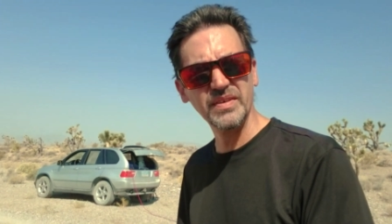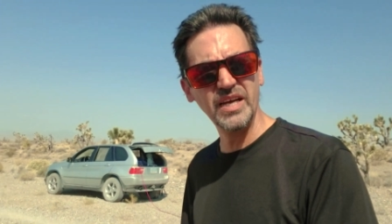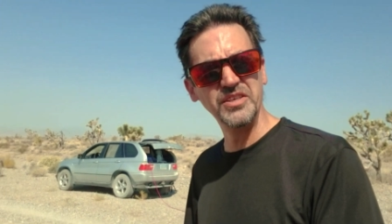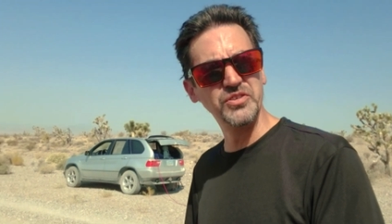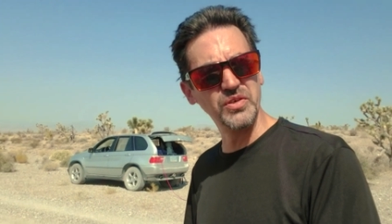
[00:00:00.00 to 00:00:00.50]
I
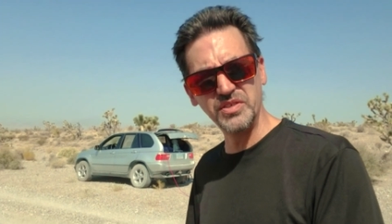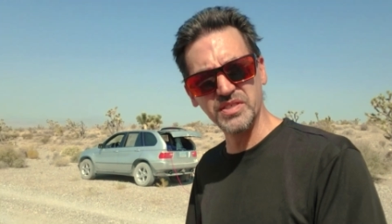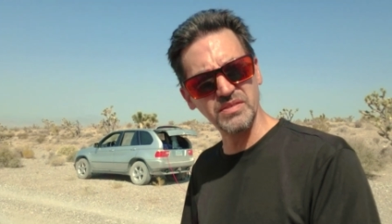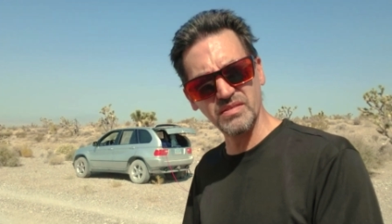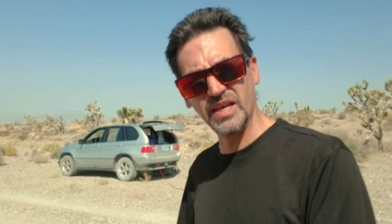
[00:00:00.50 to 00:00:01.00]
enjoy
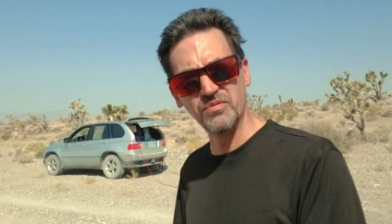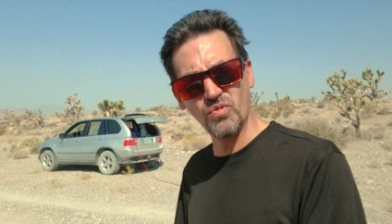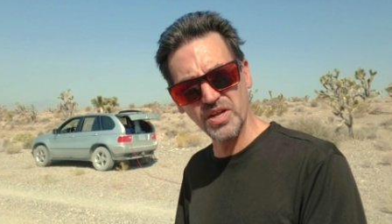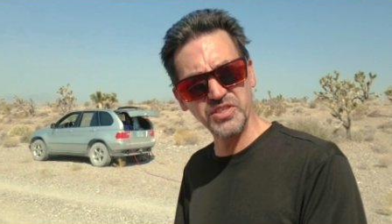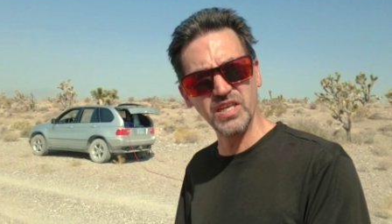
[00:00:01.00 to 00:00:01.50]
just like
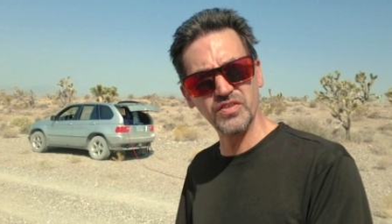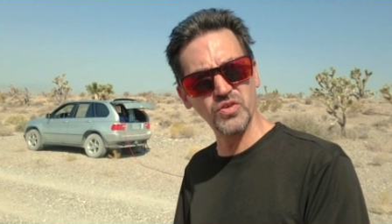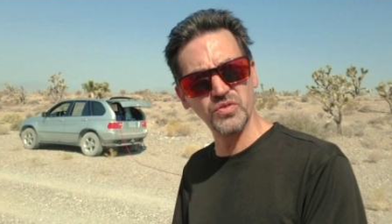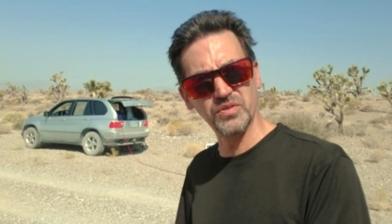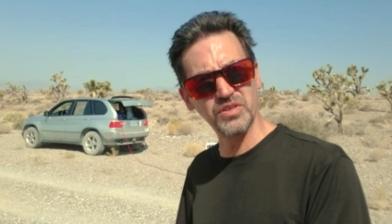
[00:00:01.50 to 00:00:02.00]
watching
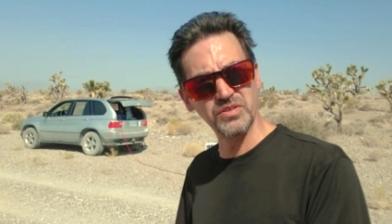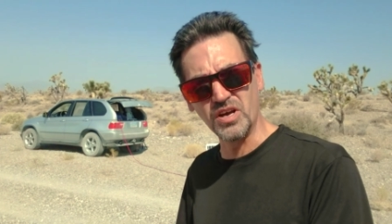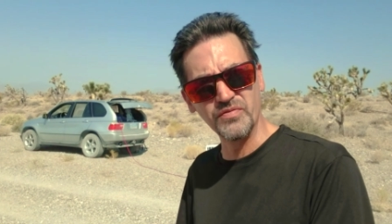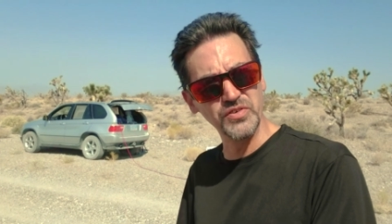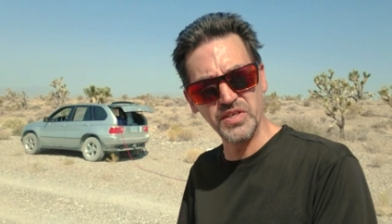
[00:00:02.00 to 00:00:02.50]
other
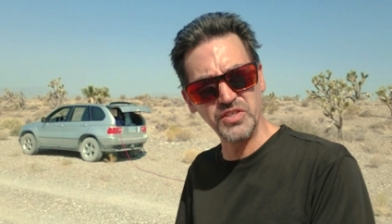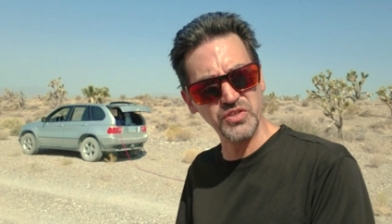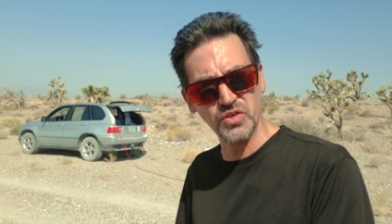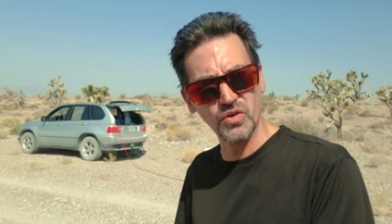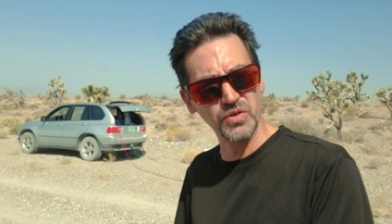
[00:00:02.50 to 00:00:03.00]

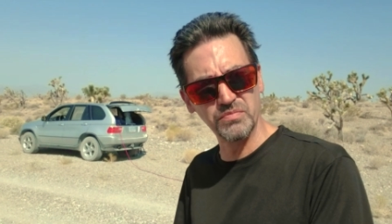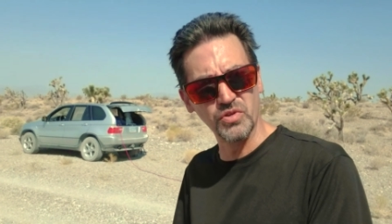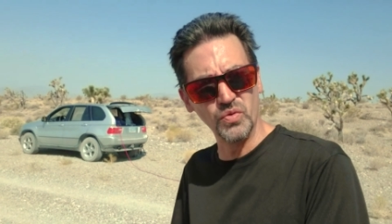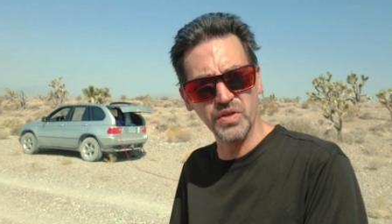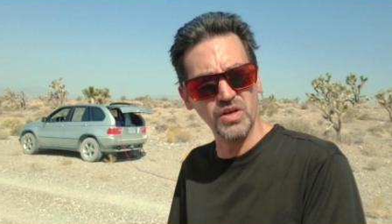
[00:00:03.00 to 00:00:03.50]
conversations that are
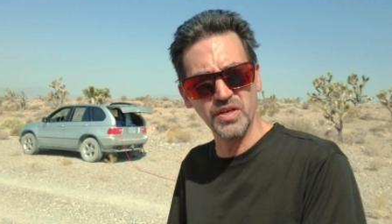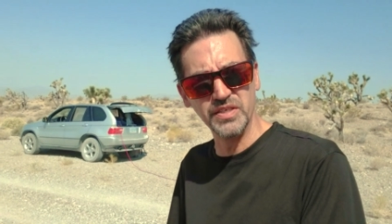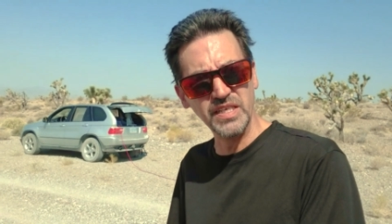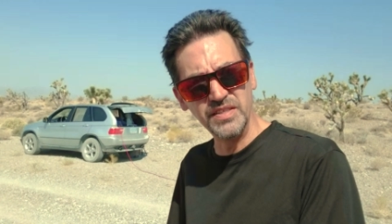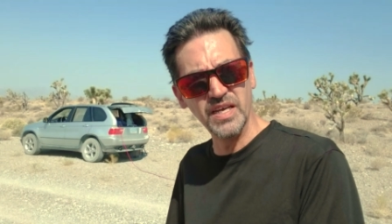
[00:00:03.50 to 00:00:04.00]
going on
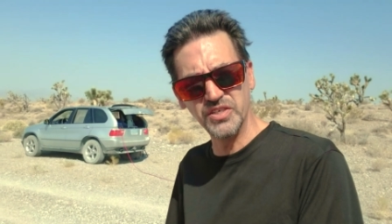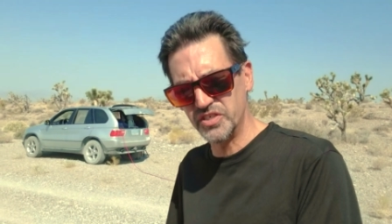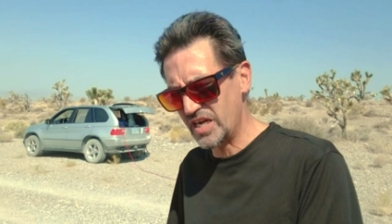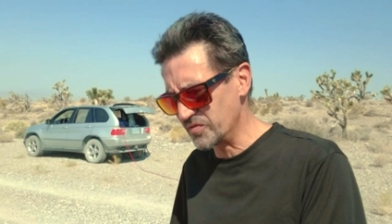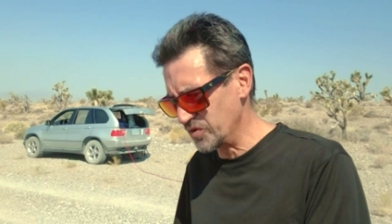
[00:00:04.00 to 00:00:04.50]
in that
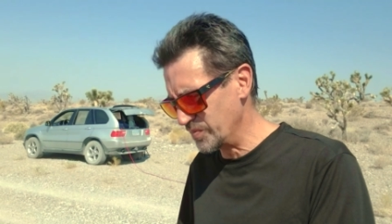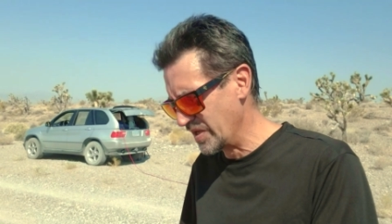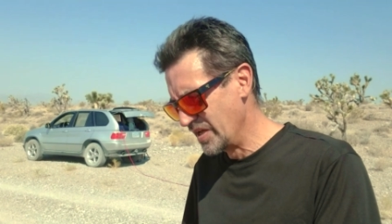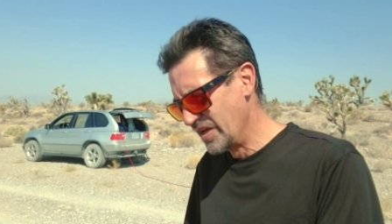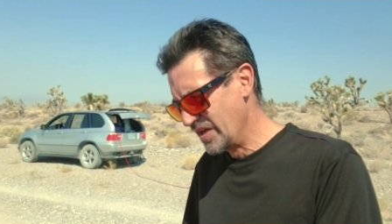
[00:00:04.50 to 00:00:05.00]
chat room.
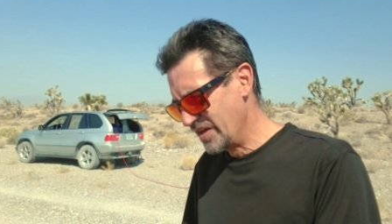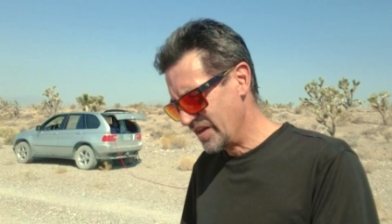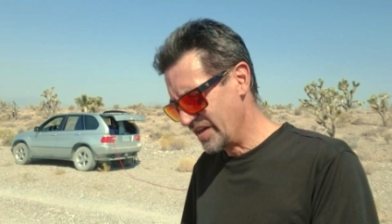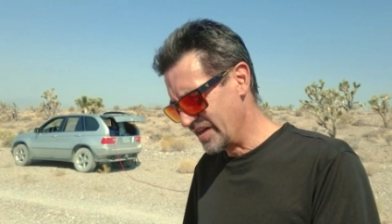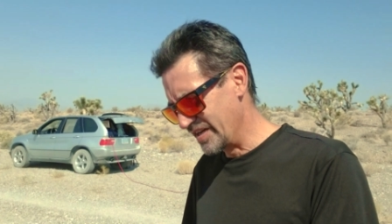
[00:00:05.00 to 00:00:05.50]

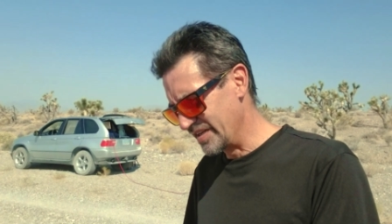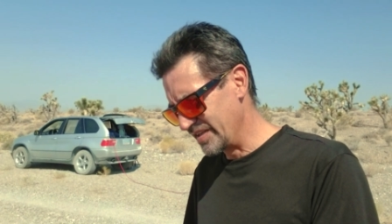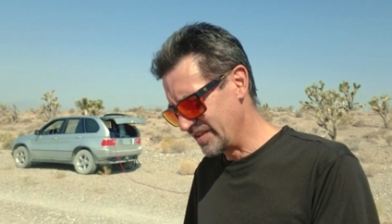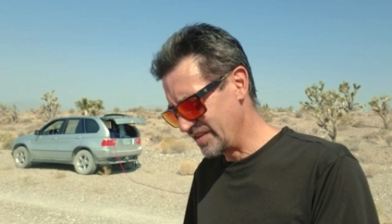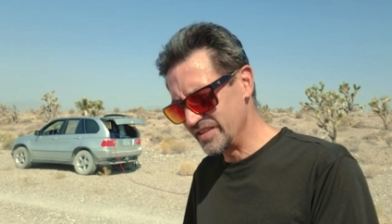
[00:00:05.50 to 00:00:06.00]

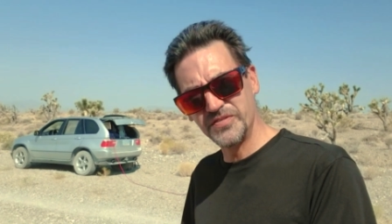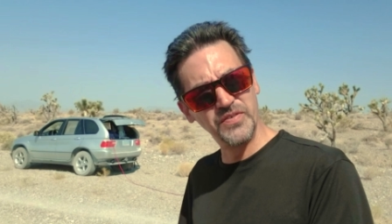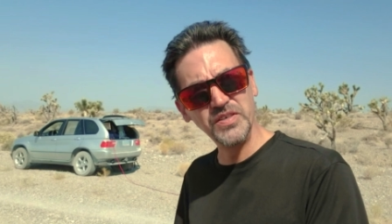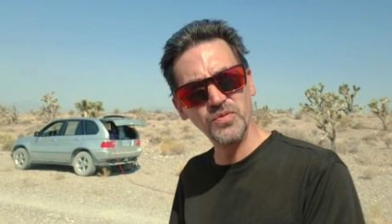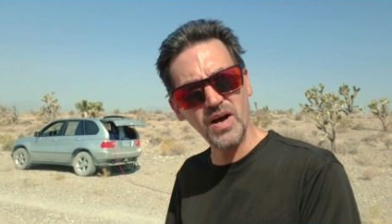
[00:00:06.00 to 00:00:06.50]
It's
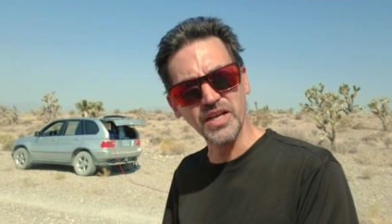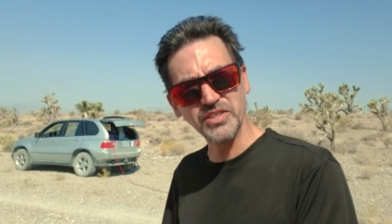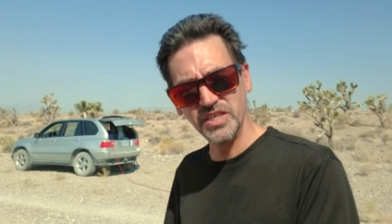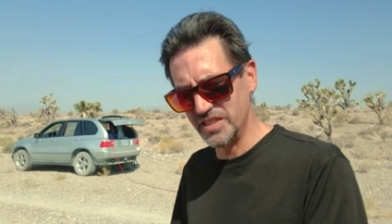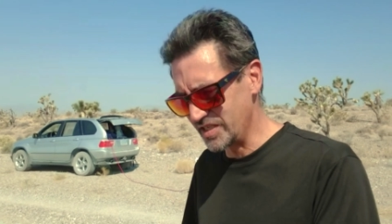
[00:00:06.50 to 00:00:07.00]
fun to
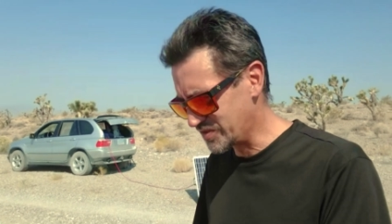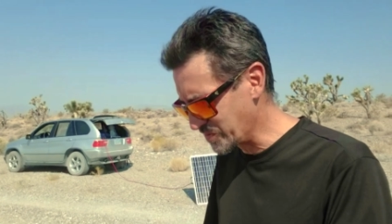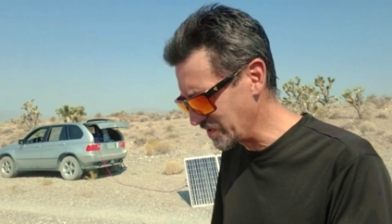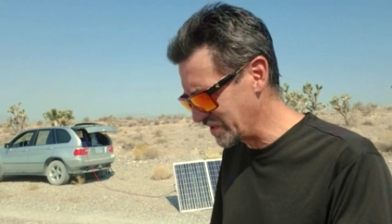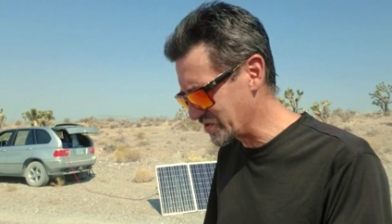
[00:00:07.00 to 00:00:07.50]
watch. It's
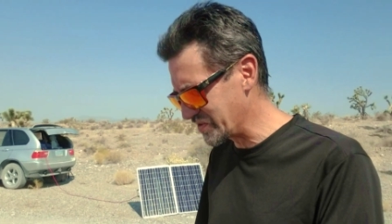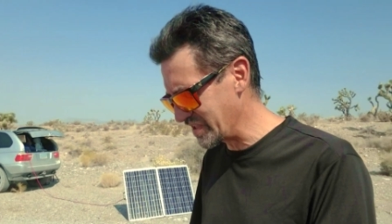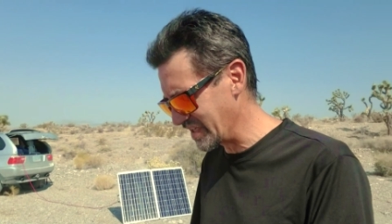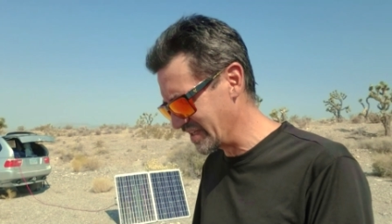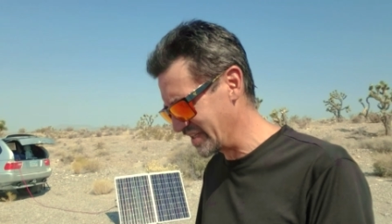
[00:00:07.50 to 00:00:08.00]
really
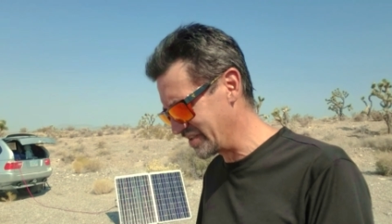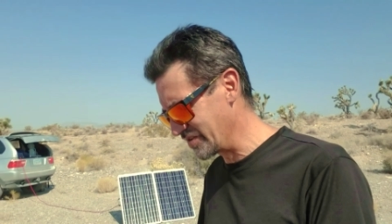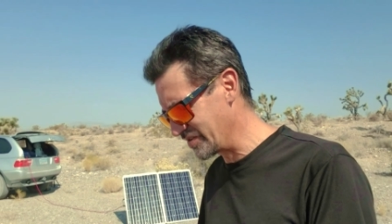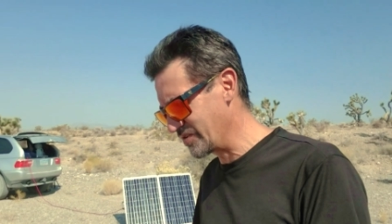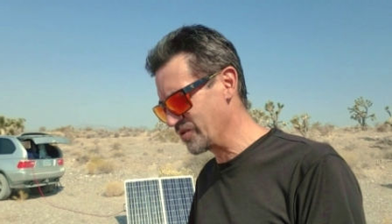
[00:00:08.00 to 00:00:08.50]
interesting.
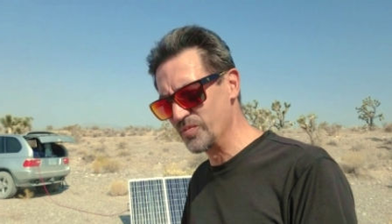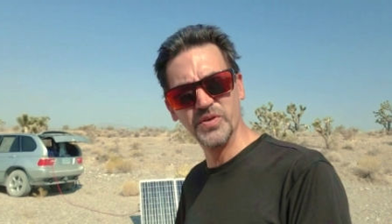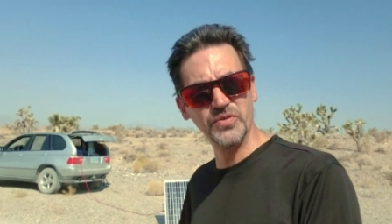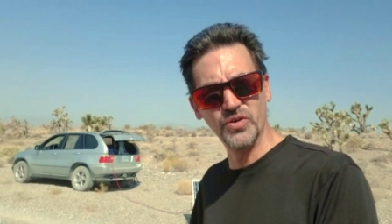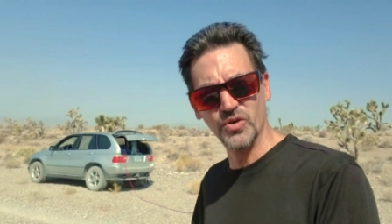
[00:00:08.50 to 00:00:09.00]
They're an
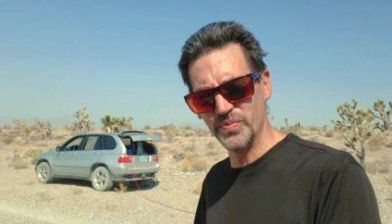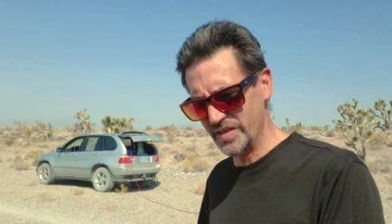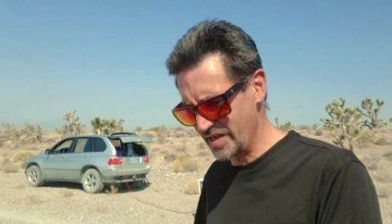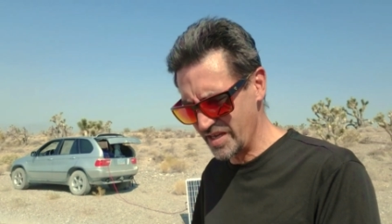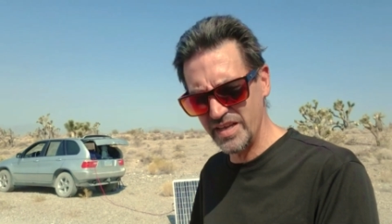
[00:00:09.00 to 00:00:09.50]
open group,
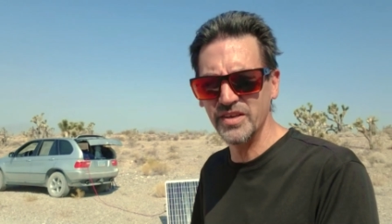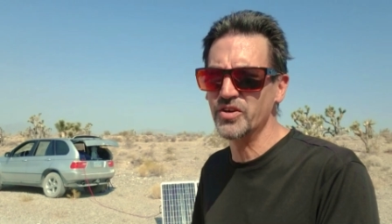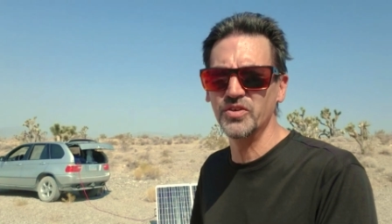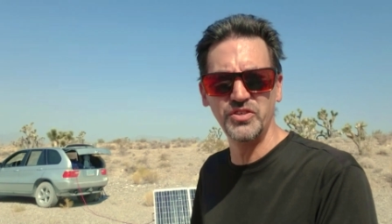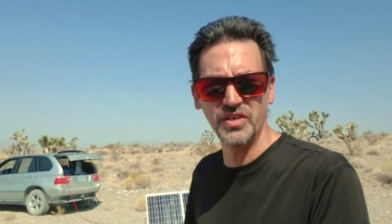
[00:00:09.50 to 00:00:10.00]
and I
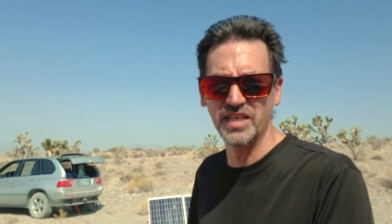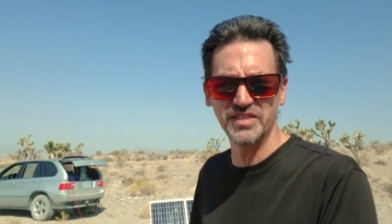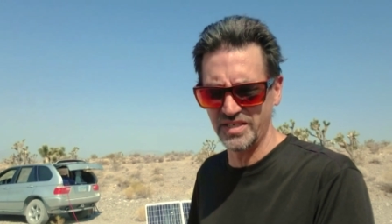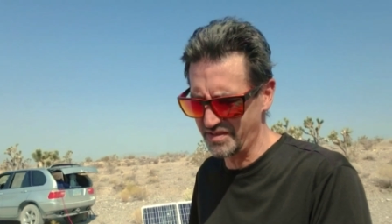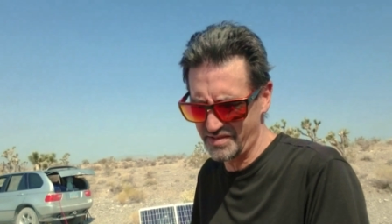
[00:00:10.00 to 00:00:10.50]
encourage you guys
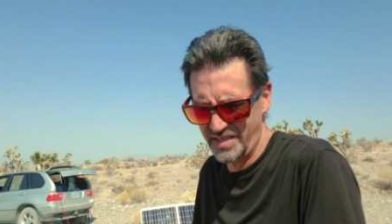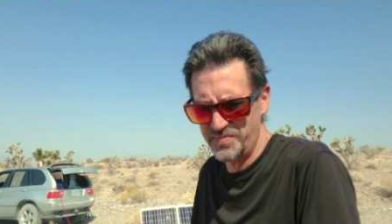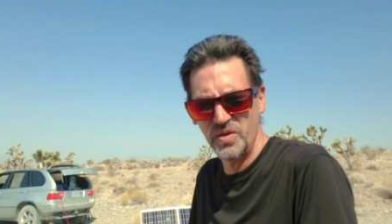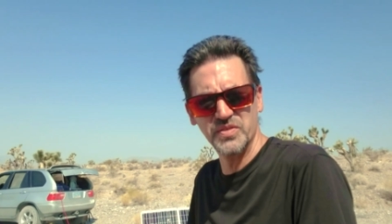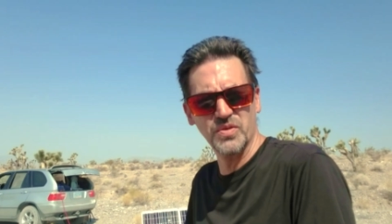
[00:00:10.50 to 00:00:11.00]
to
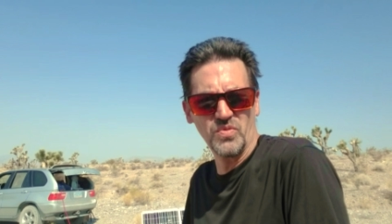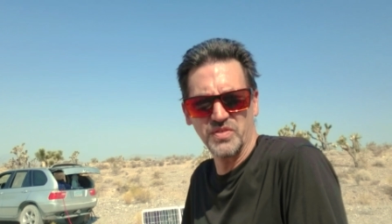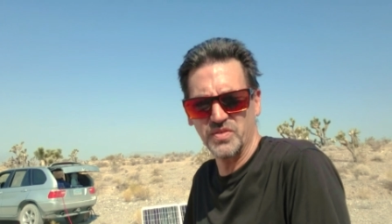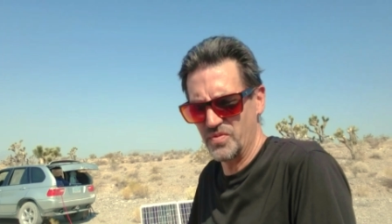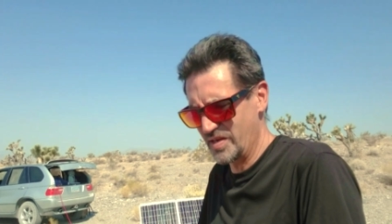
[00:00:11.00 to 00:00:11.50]
experience it
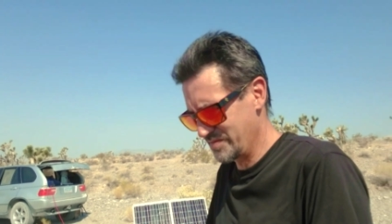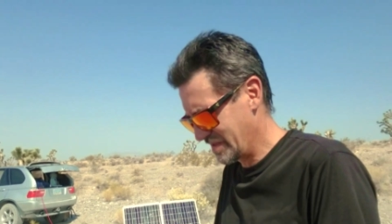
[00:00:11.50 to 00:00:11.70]
once in a while.